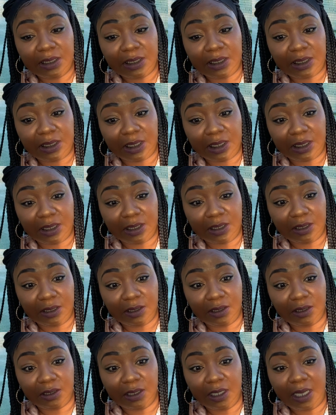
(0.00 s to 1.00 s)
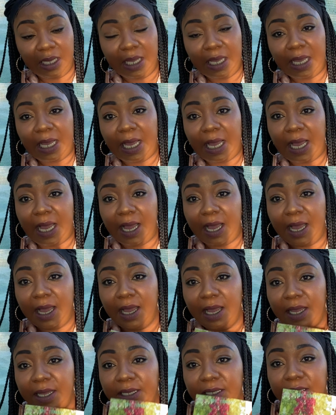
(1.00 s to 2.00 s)
Seeds.
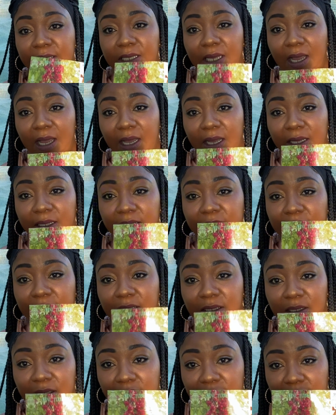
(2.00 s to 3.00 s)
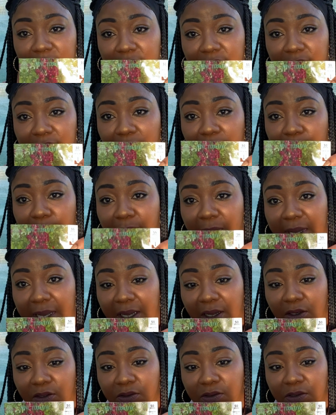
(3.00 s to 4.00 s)
I got these
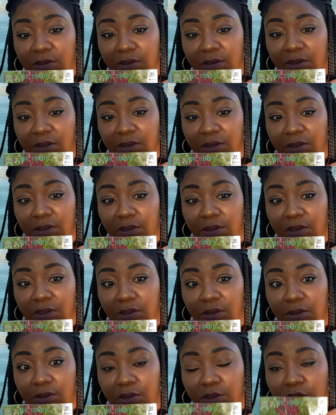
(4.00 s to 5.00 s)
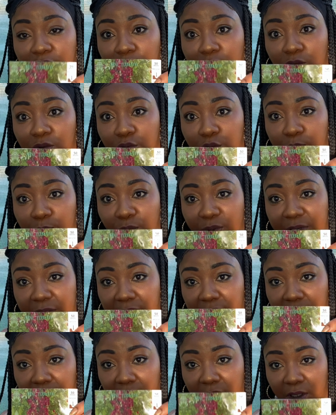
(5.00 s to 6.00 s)
about 2
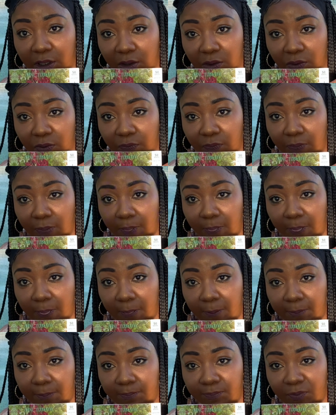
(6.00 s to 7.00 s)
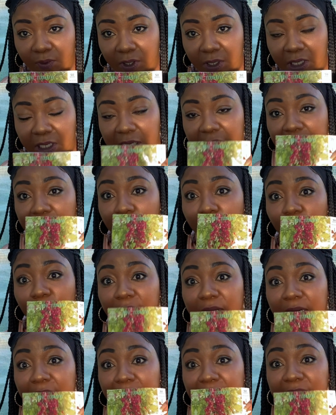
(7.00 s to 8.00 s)
springs ago, and when
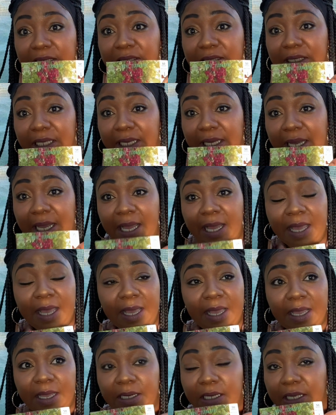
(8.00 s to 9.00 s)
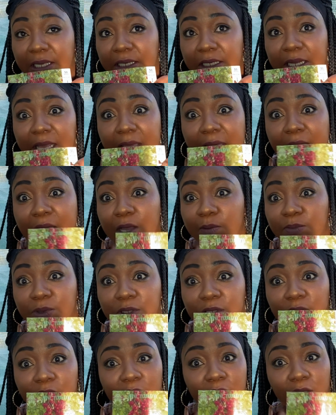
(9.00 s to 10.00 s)
I say I had an
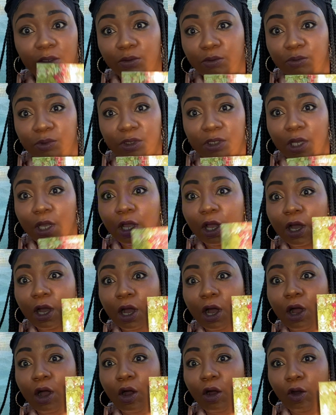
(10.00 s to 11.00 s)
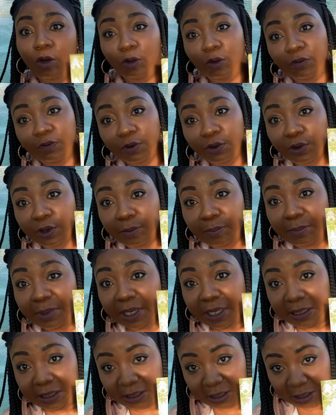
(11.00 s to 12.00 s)
absolute
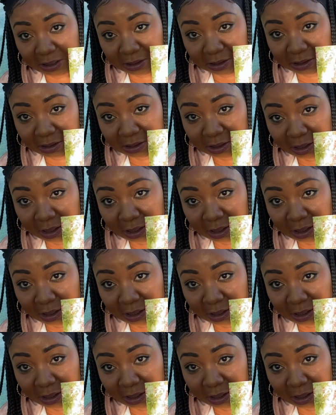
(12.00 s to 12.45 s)
overabundance